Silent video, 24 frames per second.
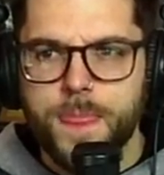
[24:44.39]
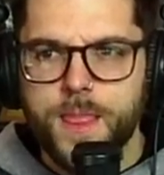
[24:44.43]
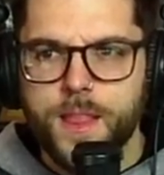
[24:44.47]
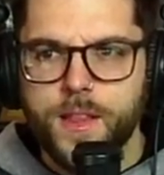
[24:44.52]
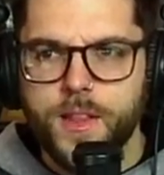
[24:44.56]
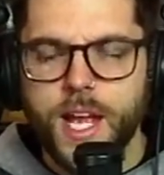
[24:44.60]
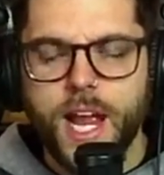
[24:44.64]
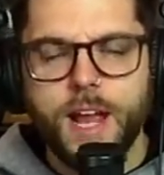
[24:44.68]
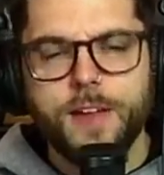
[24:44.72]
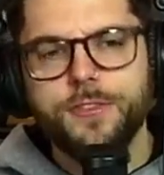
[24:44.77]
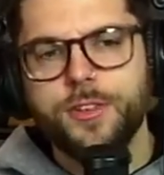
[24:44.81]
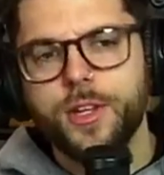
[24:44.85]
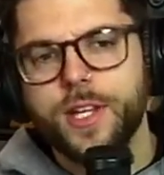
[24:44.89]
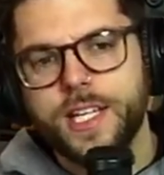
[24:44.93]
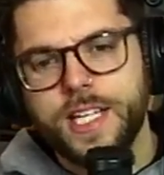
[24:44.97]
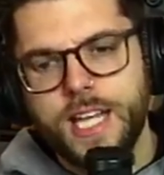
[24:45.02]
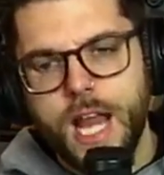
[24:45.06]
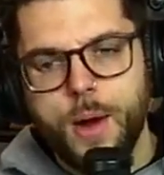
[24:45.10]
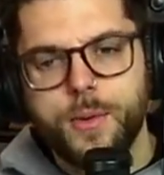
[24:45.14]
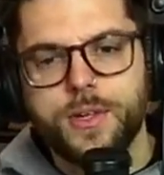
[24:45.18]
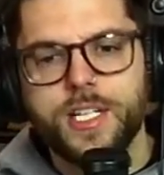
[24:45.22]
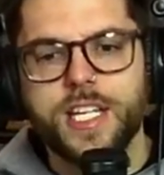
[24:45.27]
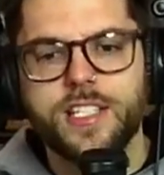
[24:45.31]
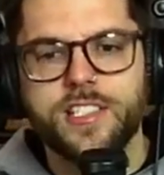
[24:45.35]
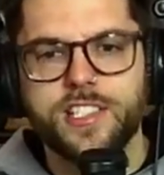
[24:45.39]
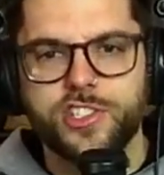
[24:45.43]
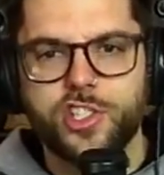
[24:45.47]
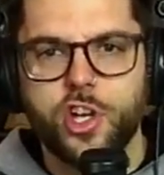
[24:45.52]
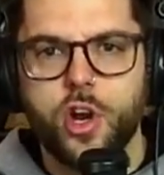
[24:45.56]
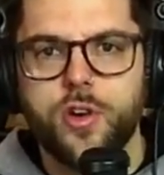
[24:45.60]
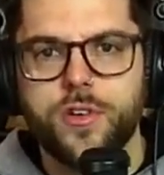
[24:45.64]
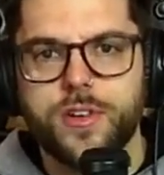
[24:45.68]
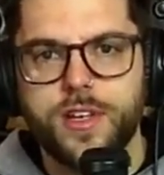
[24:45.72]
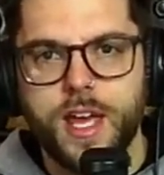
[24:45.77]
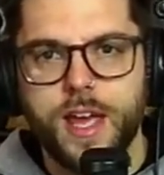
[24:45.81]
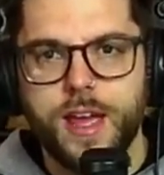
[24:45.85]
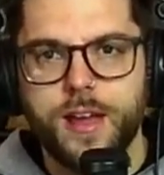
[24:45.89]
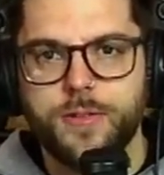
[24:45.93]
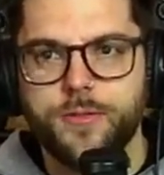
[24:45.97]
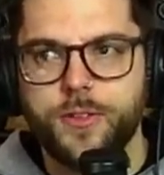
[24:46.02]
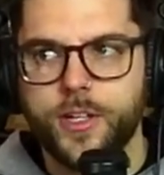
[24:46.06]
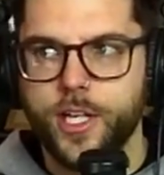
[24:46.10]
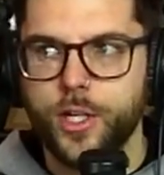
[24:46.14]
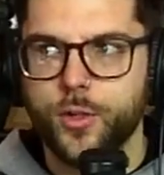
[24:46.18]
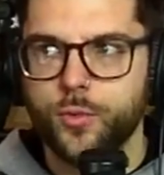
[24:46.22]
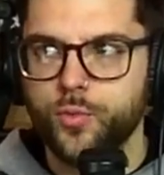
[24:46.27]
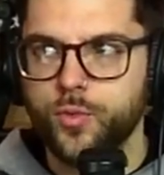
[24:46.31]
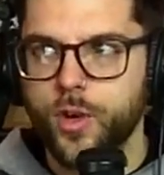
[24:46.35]
like I feel like nowadays it's hard to have like
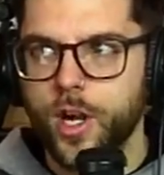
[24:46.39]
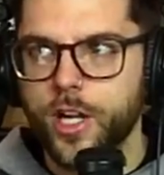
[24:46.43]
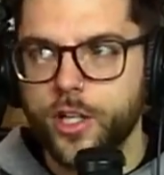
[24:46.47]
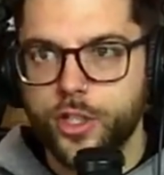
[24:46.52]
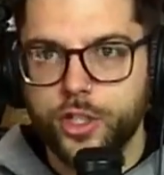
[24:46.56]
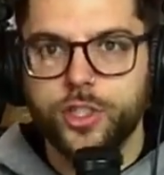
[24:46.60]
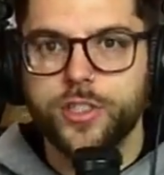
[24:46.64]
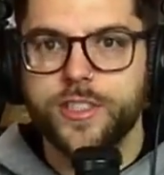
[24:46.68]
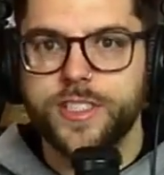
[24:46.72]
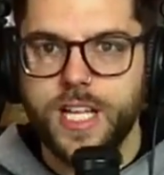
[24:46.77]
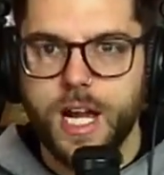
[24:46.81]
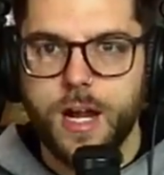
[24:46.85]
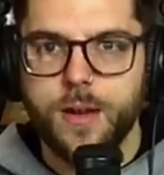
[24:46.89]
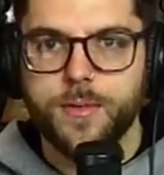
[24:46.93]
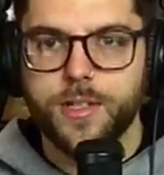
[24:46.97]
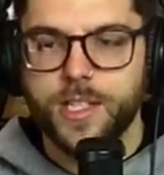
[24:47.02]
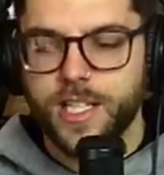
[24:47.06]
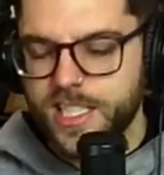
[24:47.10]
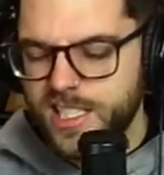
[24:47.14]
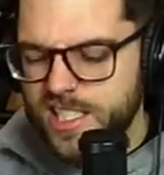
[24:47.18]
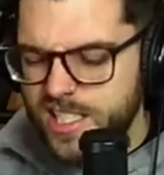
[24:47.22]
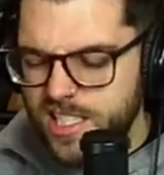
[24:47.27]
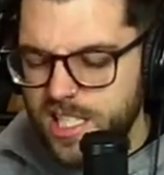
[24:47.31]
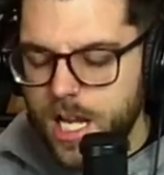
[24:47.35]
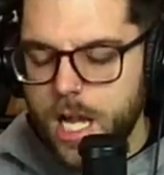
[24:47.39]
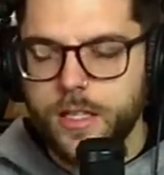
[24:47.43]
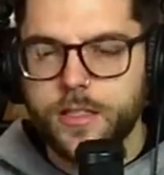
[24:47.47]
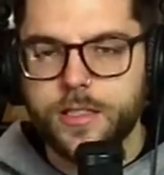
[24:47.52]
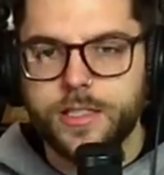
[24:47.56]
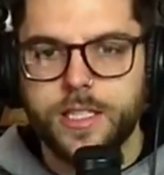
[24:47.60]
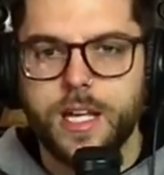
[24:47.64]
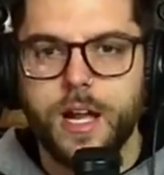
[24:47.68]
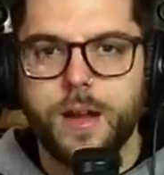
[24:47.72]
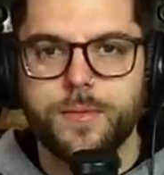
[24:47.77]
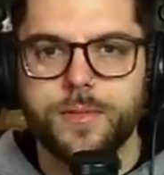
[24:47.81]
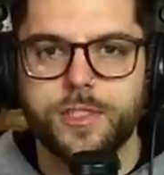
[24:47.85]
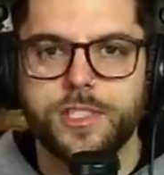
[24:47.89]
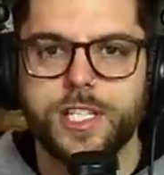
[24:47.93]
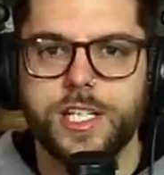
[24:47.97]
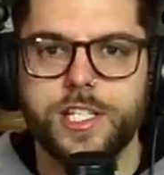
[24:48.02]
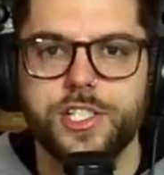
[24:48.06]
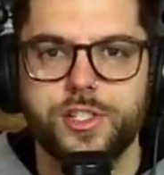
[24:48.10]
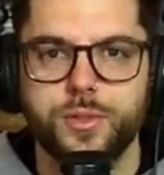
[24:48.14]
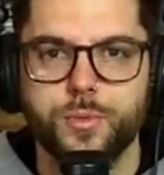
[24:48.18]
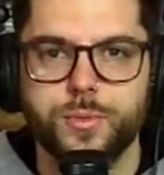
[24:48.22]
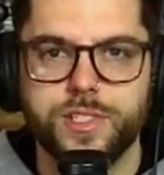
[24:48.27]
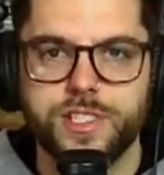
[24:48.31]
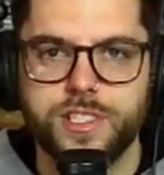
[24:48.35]
a good like a solid
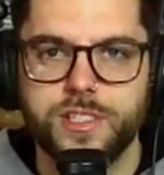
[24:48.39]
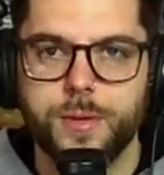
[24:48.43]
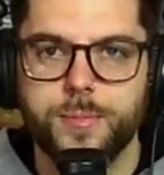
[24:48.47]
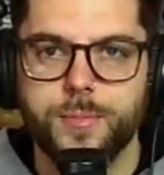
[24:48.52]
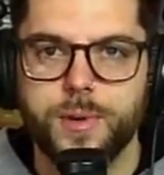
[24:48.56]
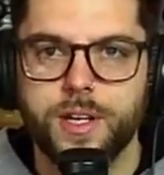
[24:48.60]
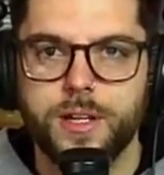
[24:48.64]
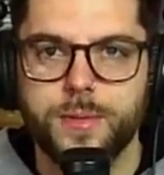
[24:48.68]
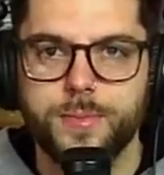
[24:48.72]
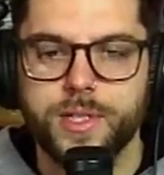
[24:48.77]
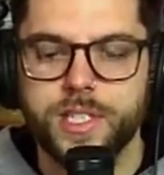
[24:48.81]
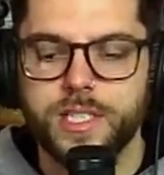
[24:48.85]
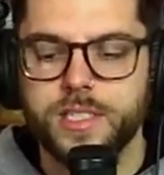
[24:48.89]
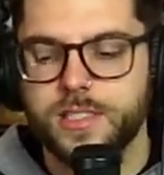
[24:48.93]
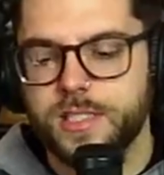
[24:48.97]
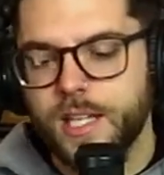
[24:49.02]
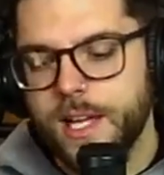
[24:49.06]
conversation with somebody because